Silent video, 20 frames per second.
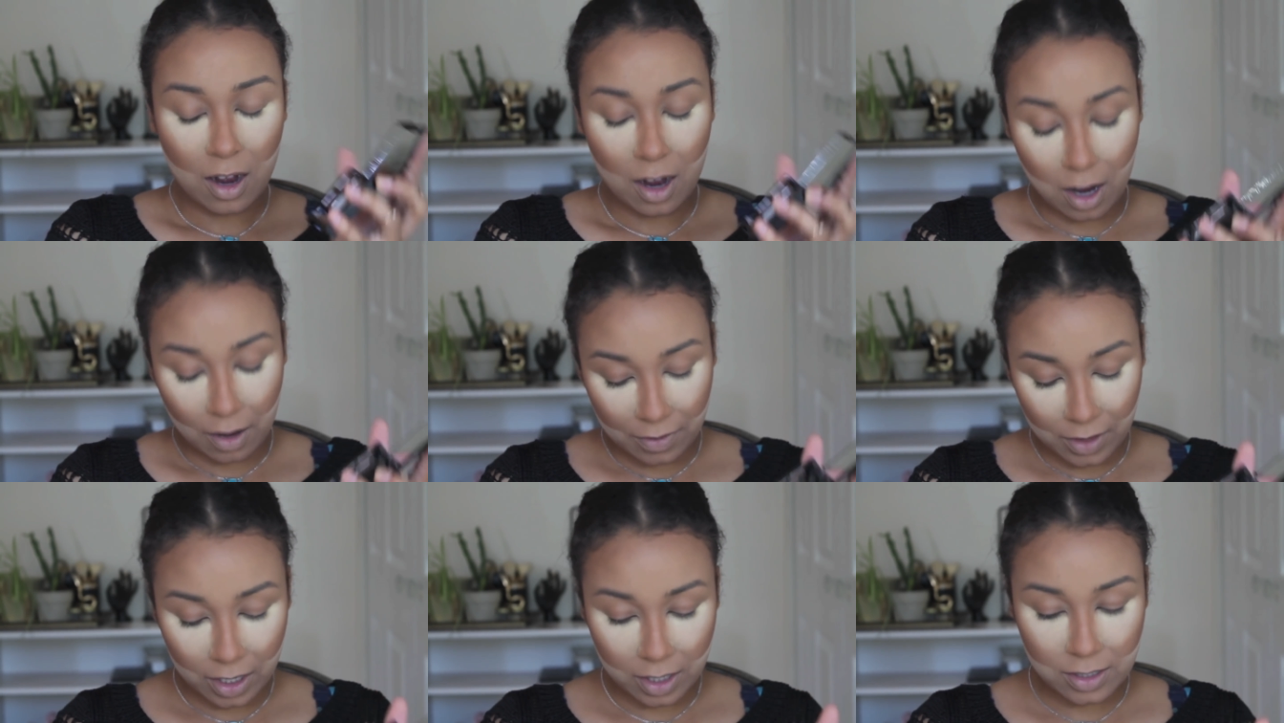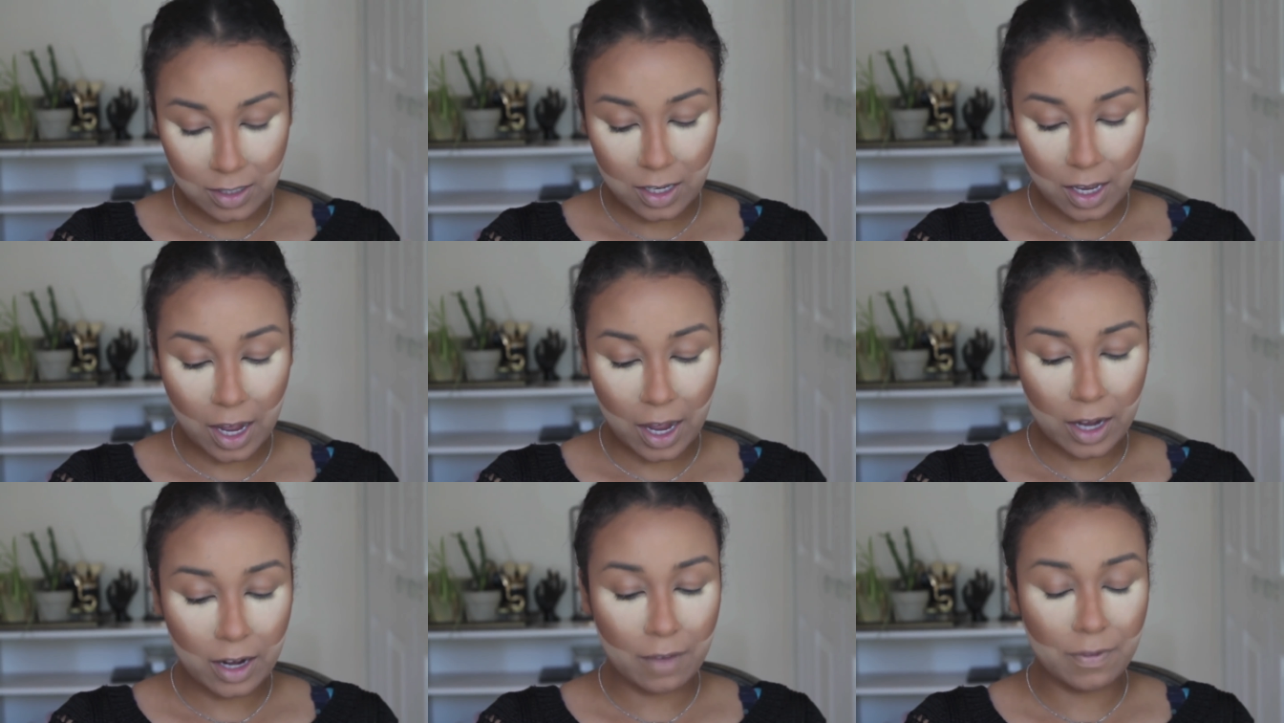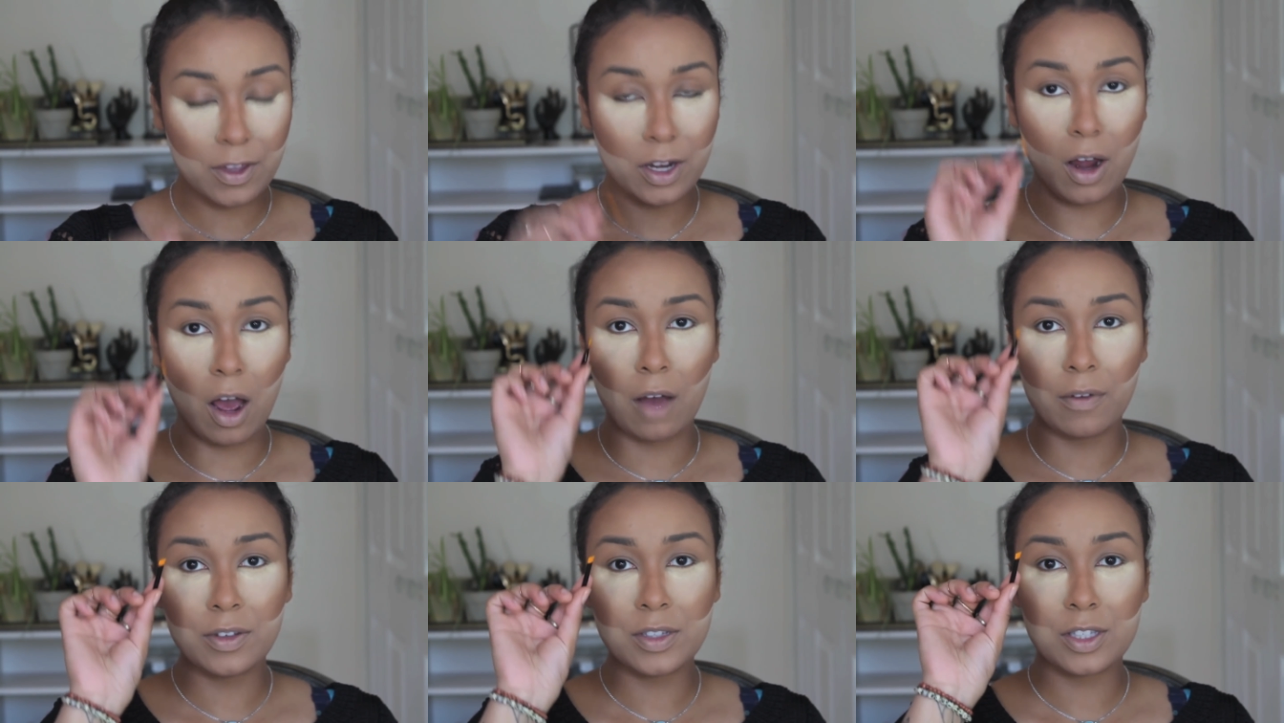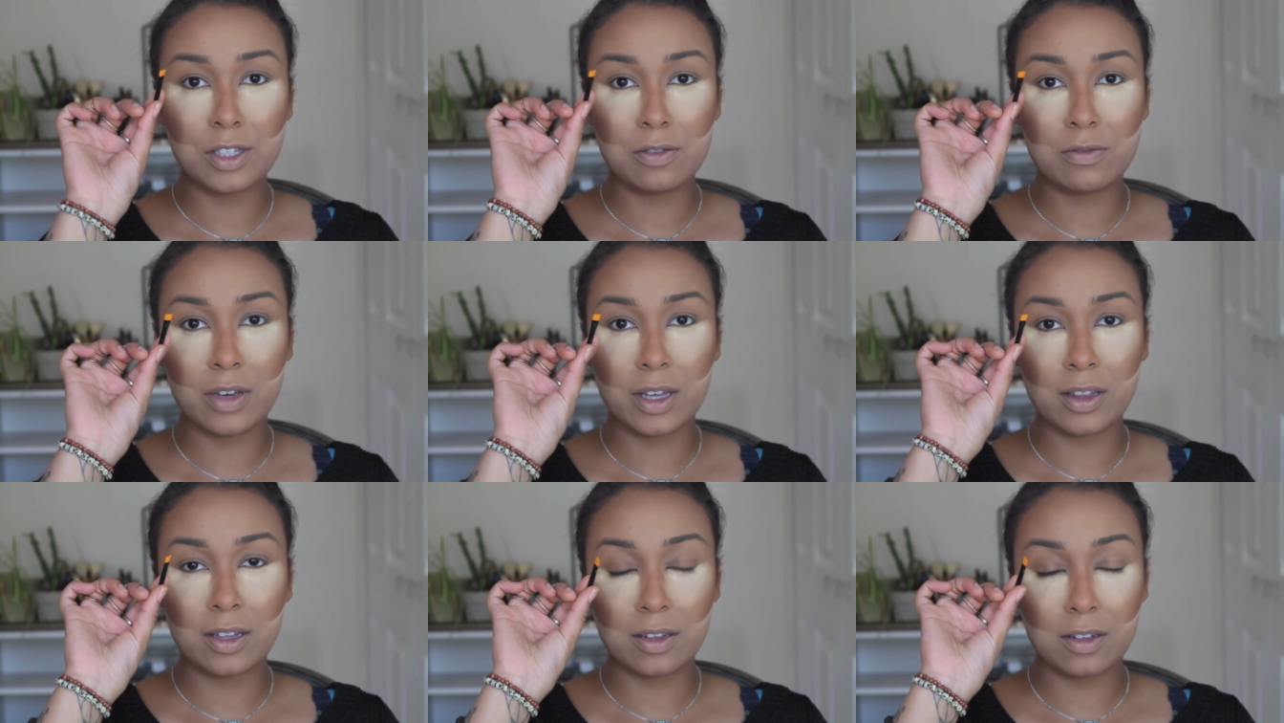on the inside and then obviously
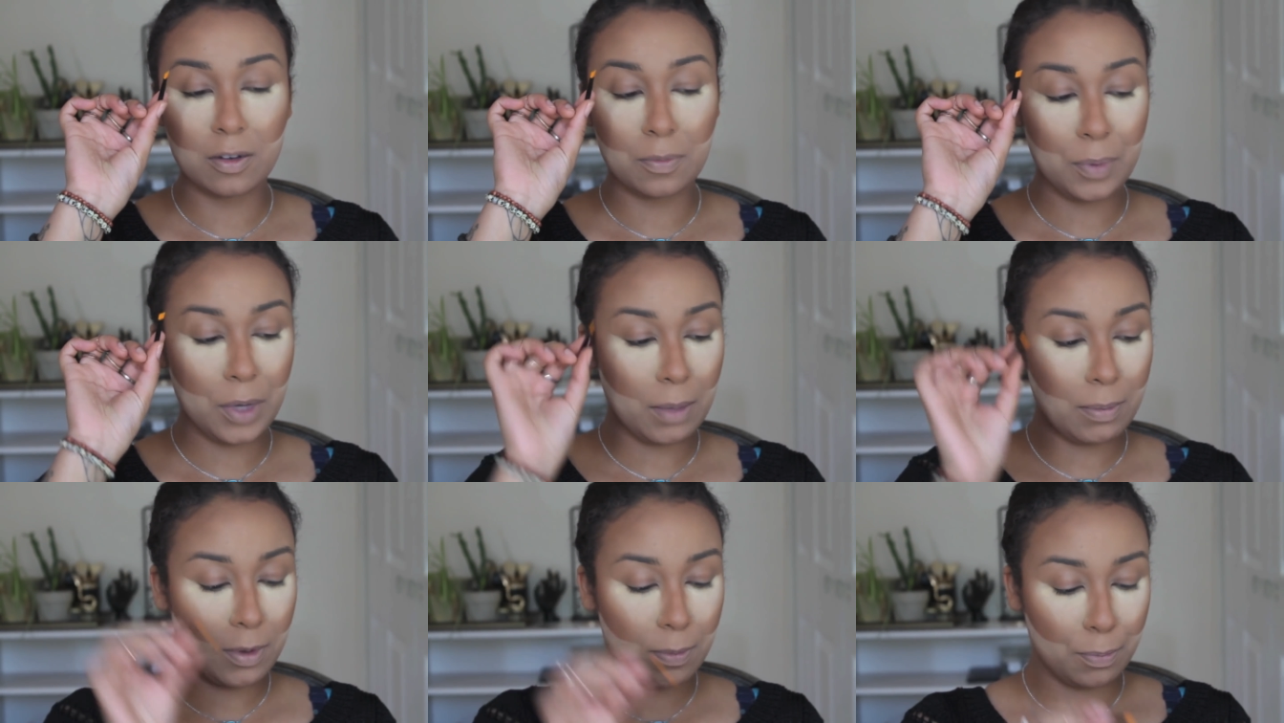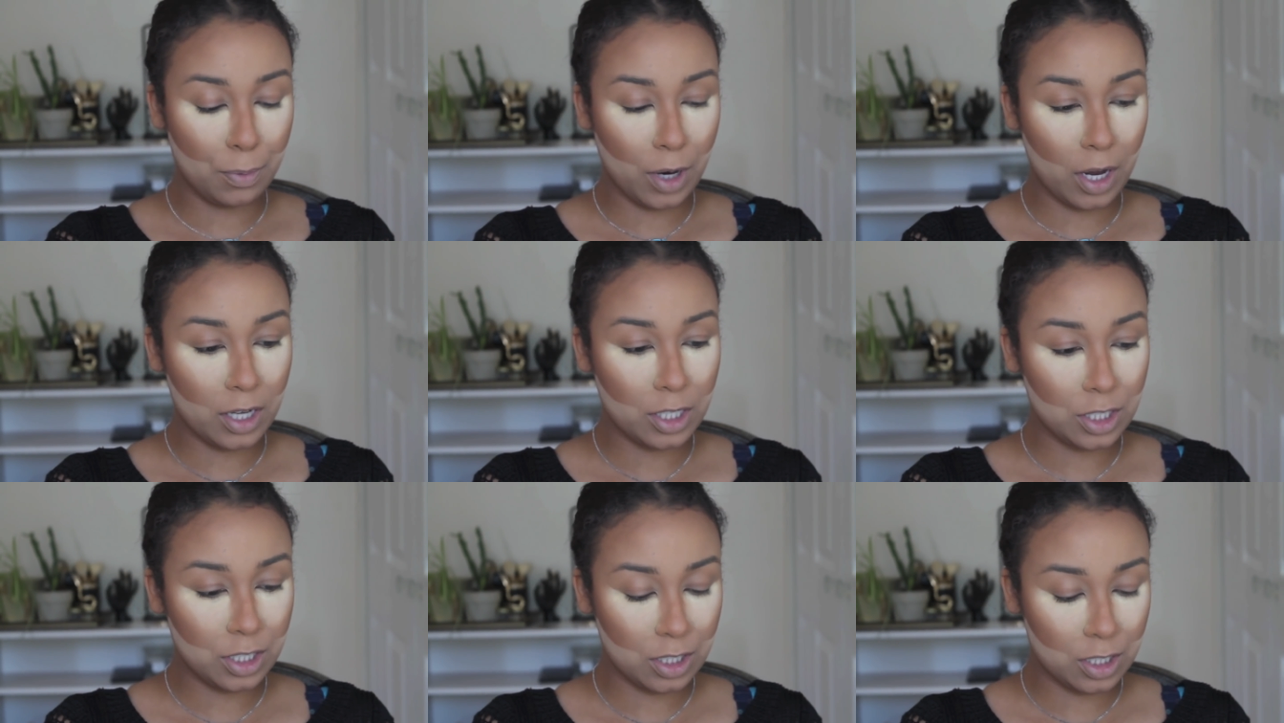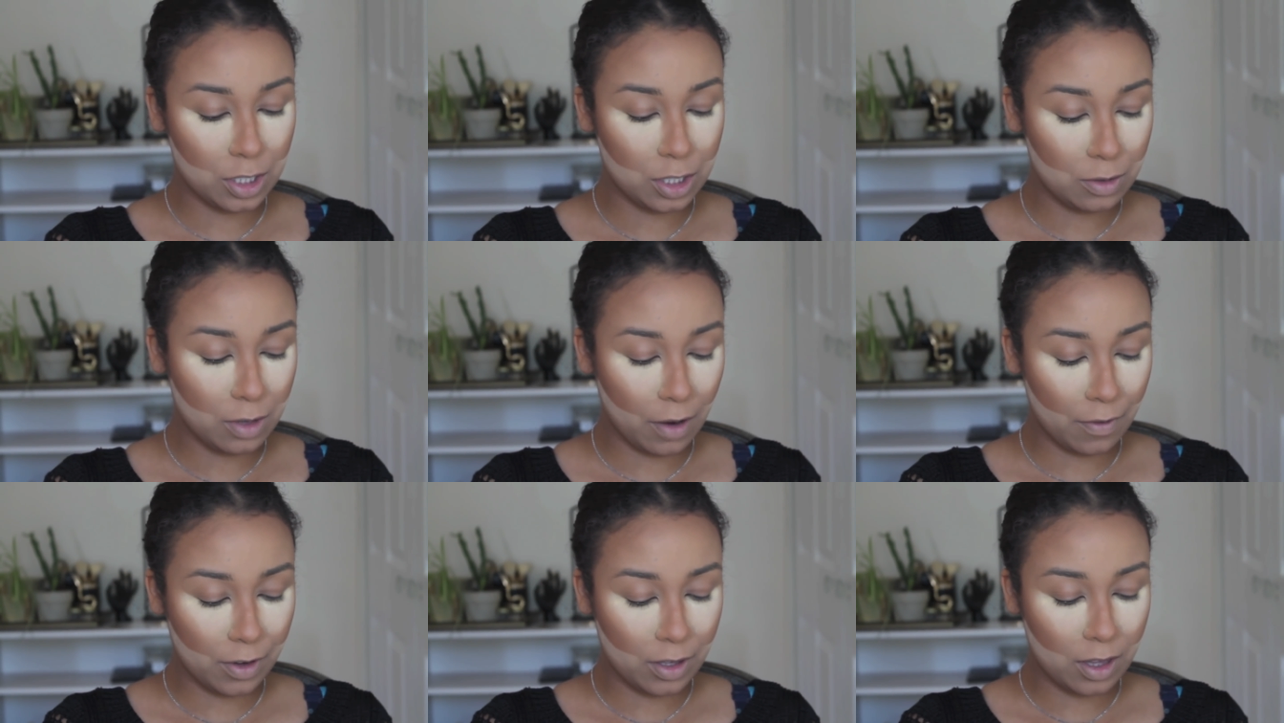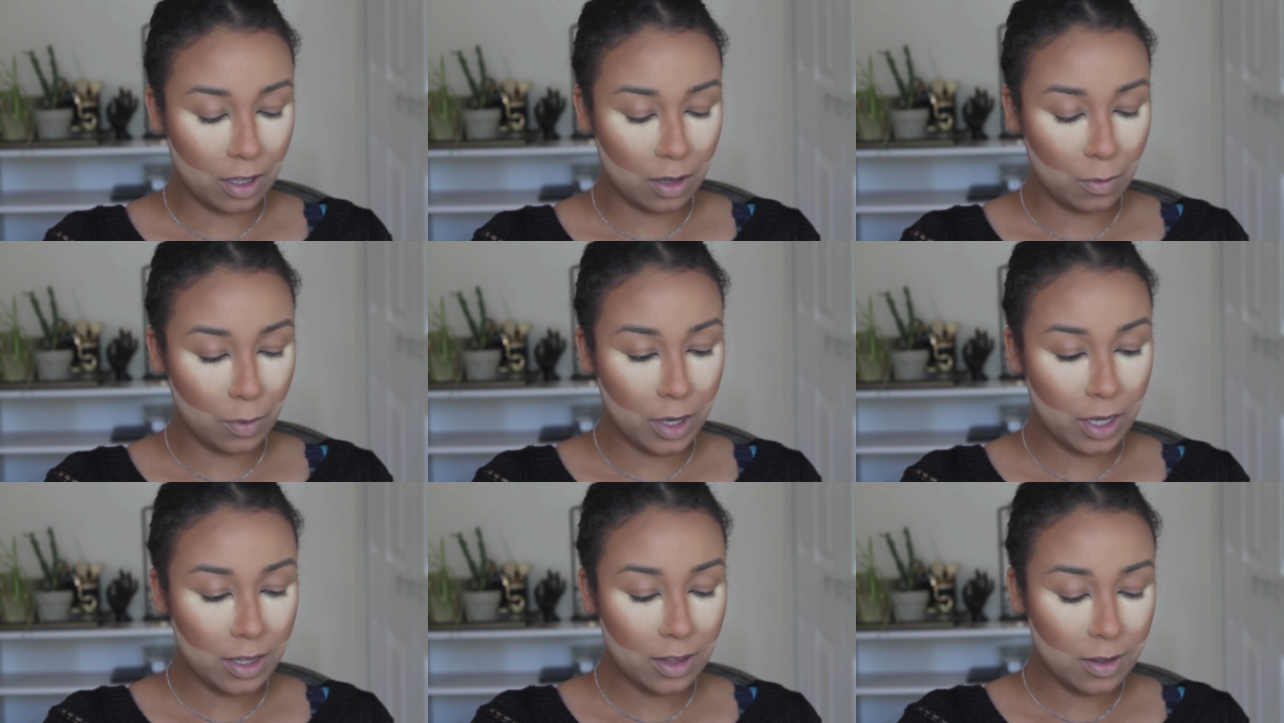you get the little baby brush to do
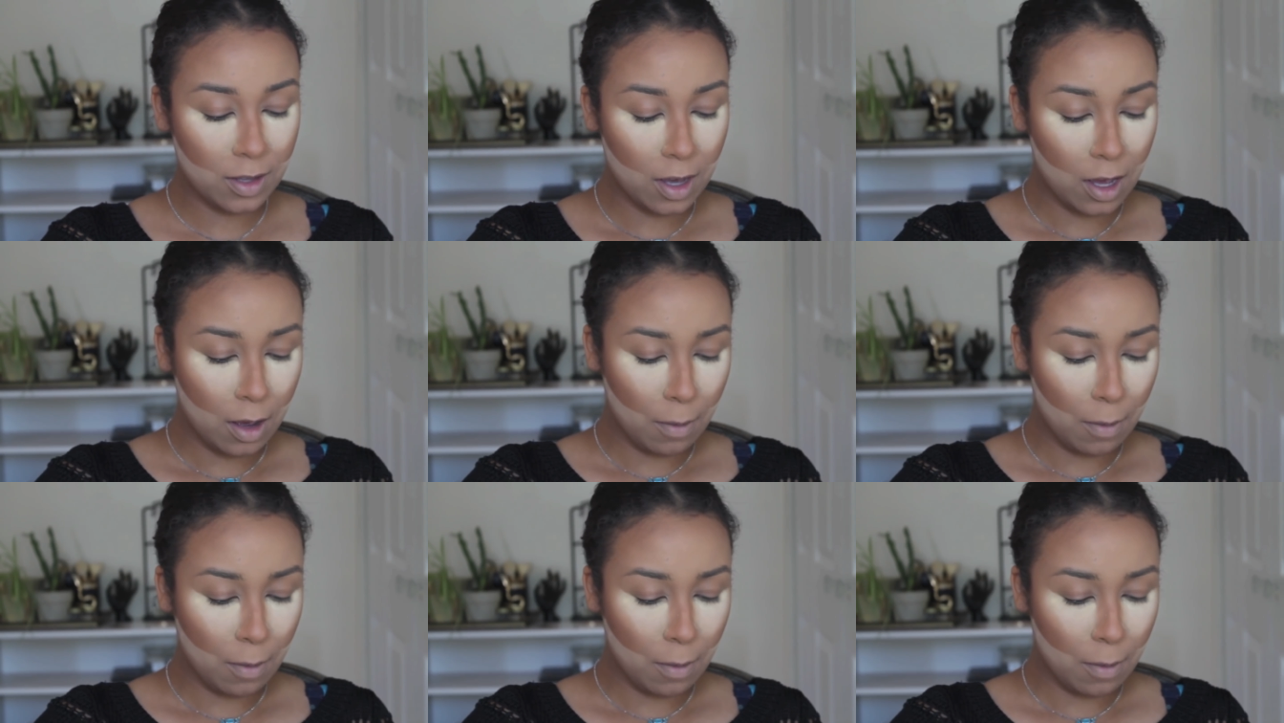everything with.